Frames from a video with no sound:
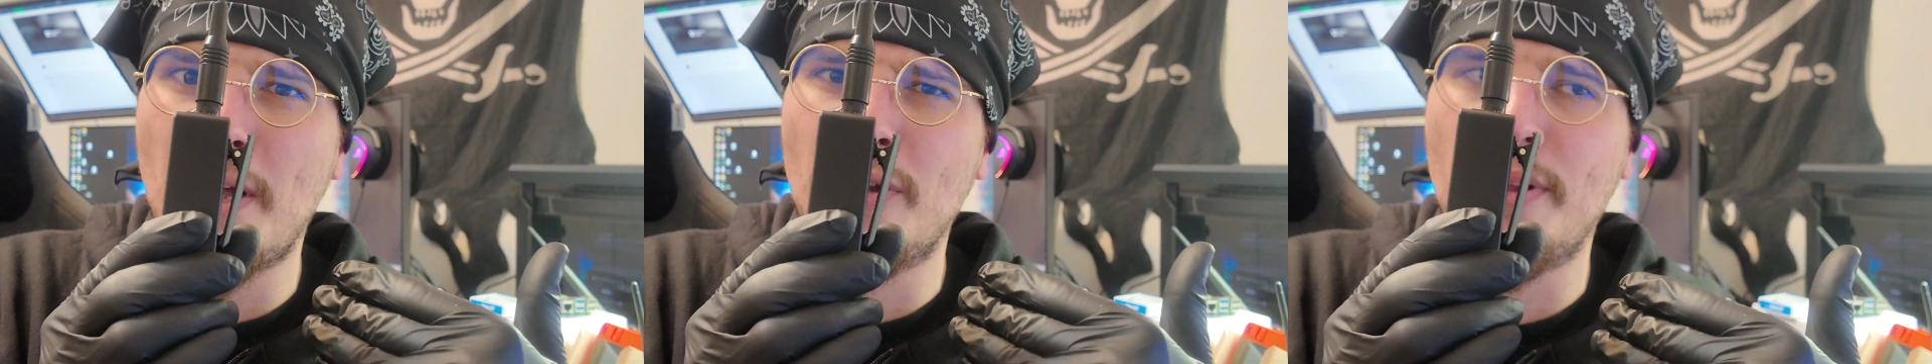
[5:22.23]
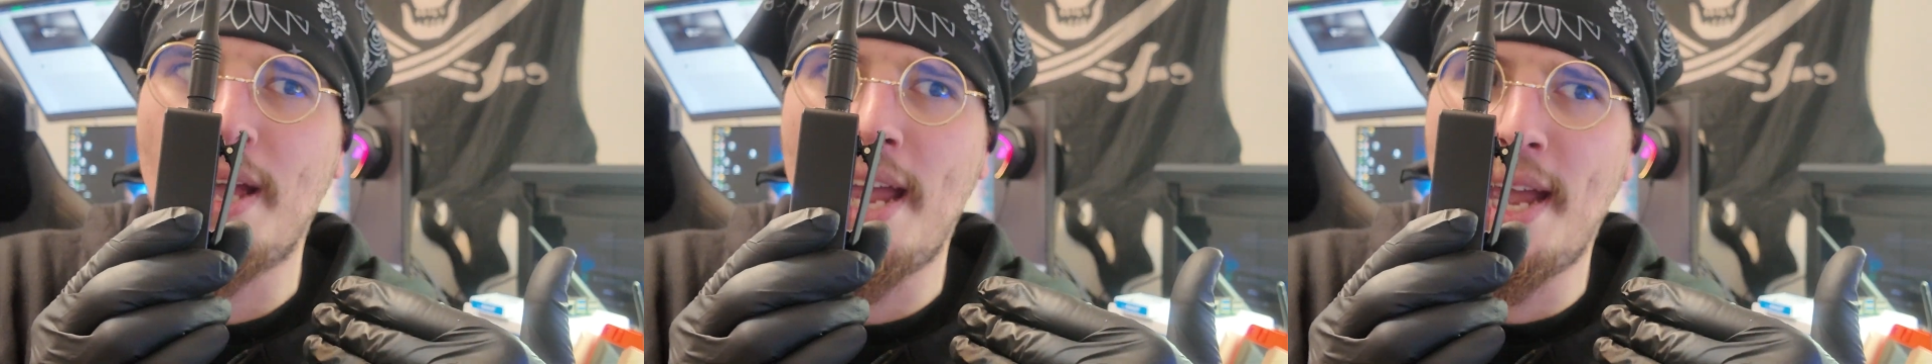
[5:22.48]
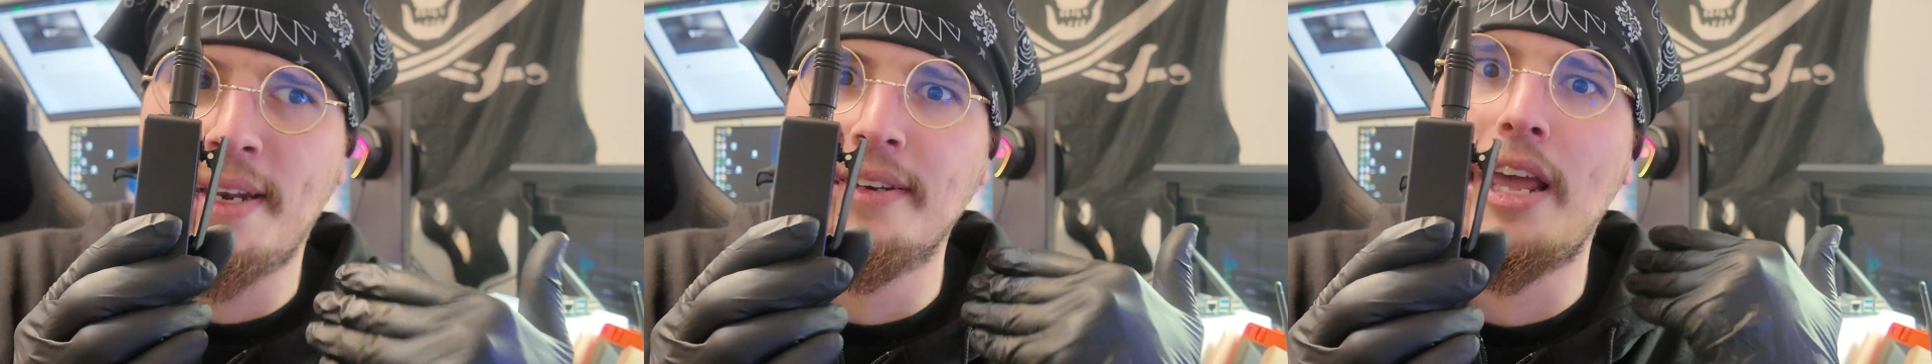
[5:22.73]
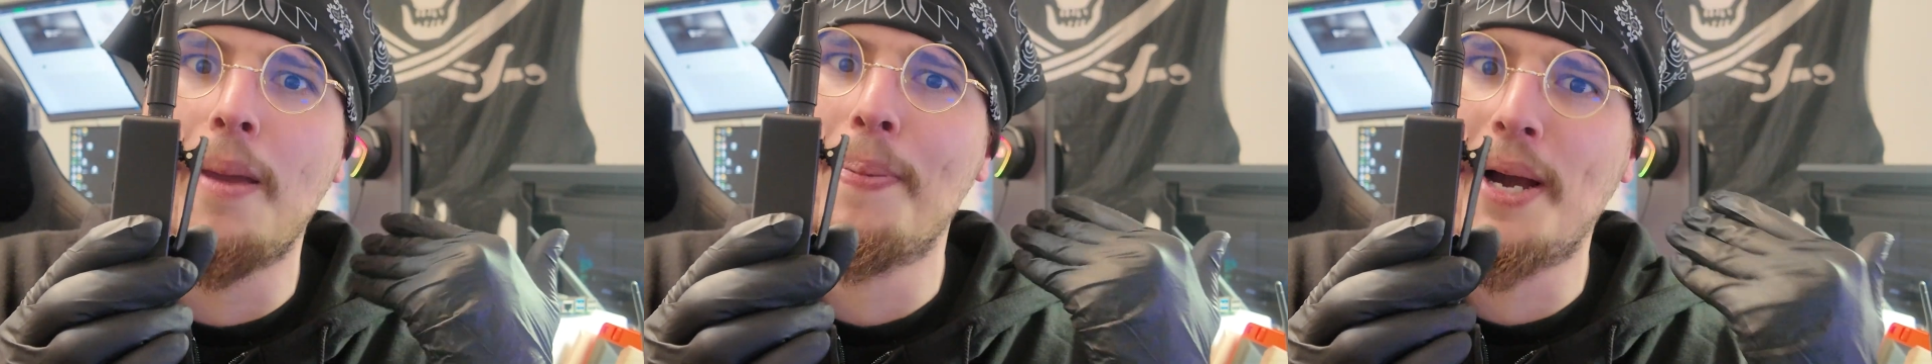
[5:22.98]
belt,
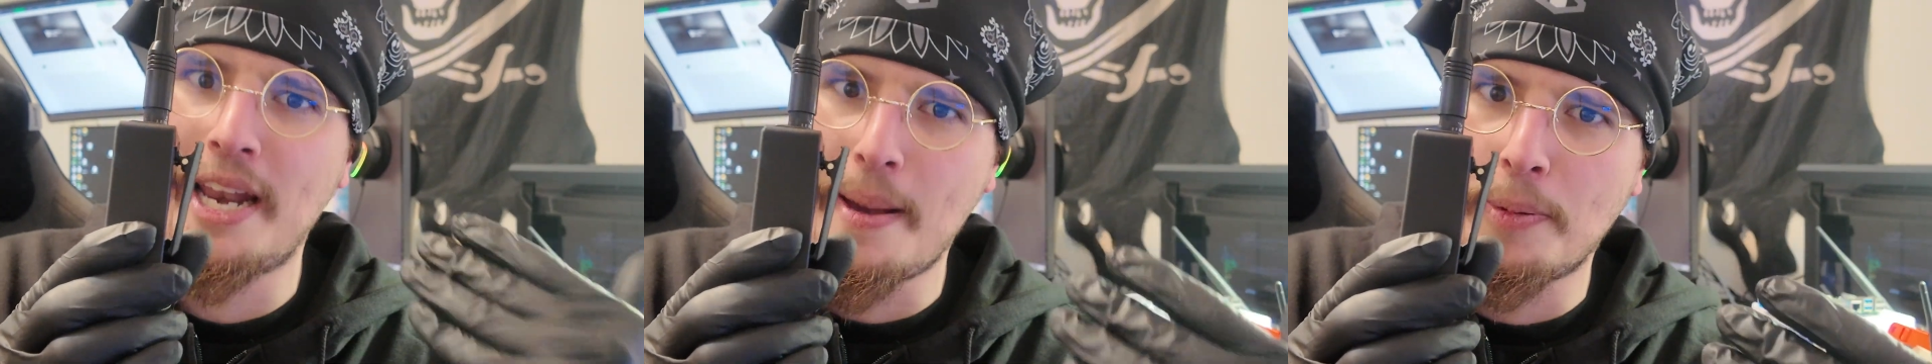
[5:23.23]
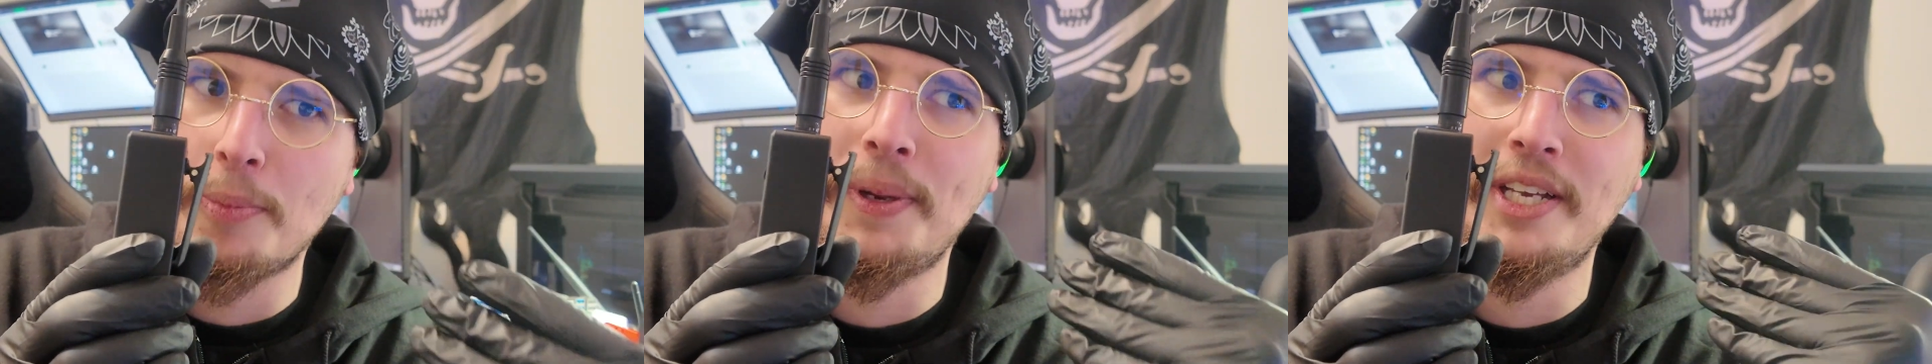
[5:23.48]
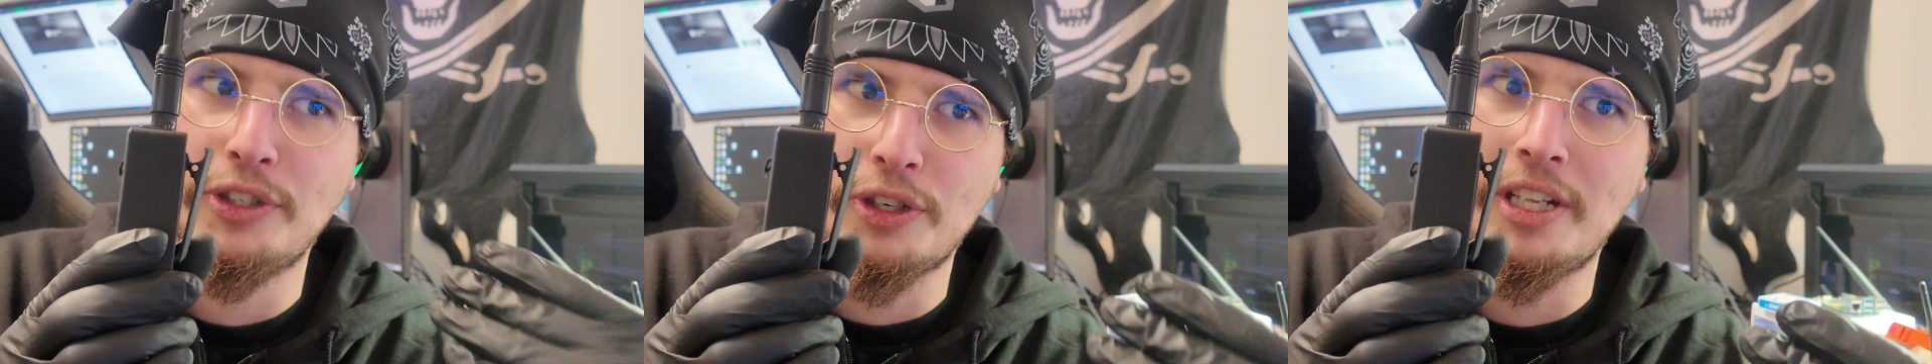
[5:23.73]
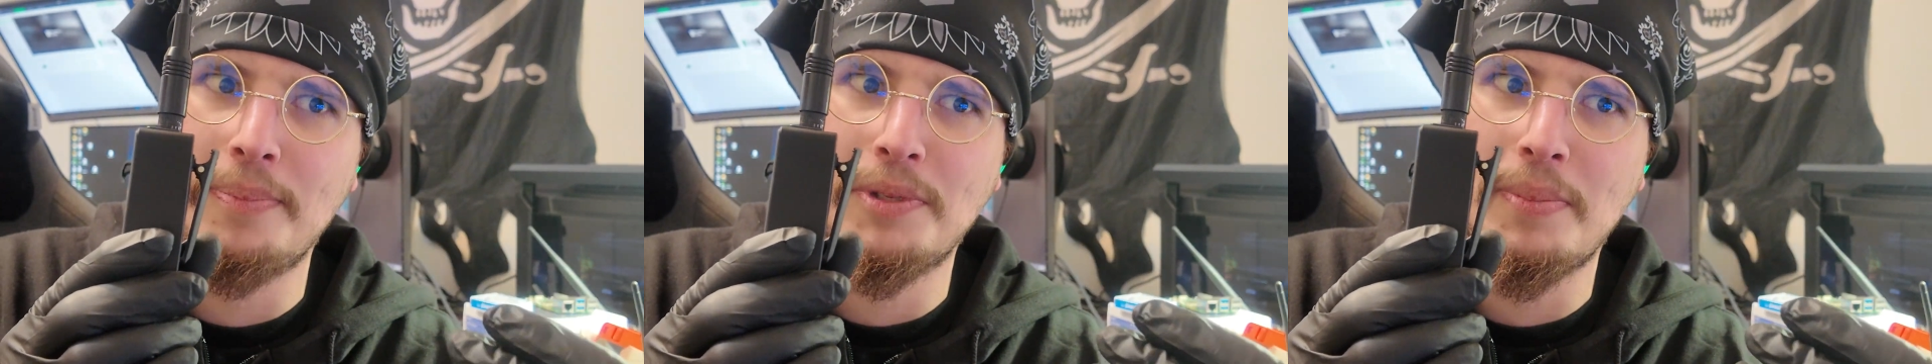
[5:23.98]
and a pineapple
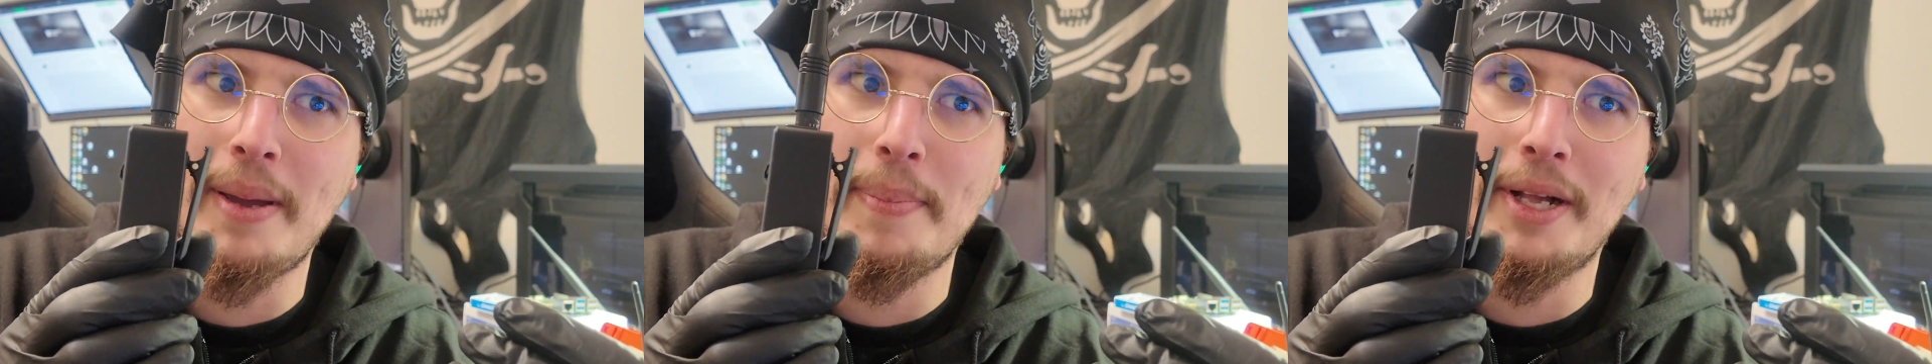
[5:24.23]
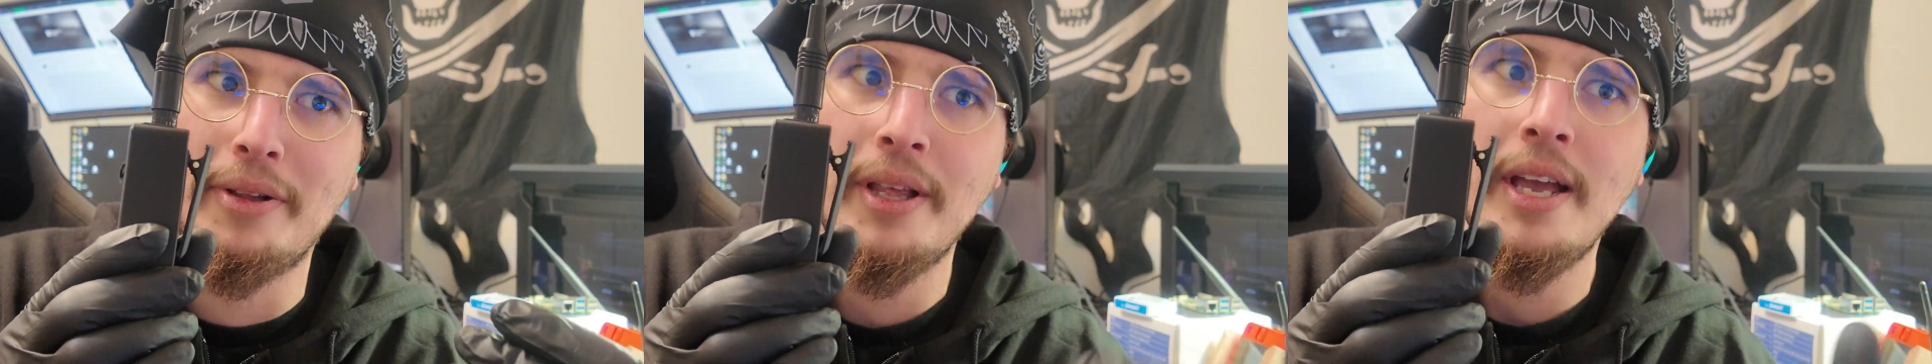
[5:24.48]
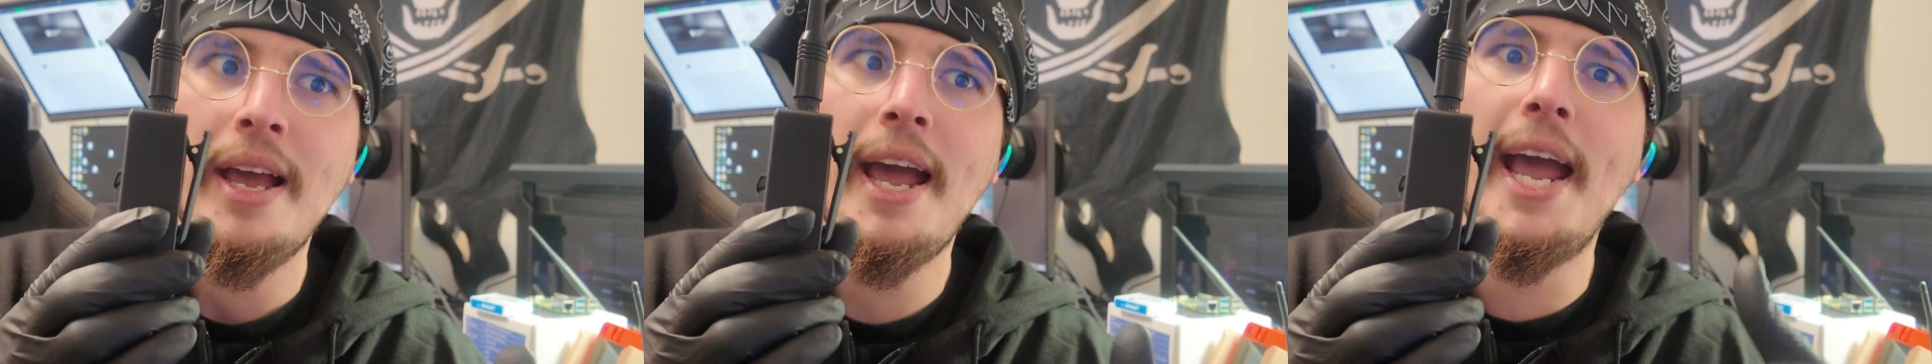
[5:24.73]
pager clip to my belt,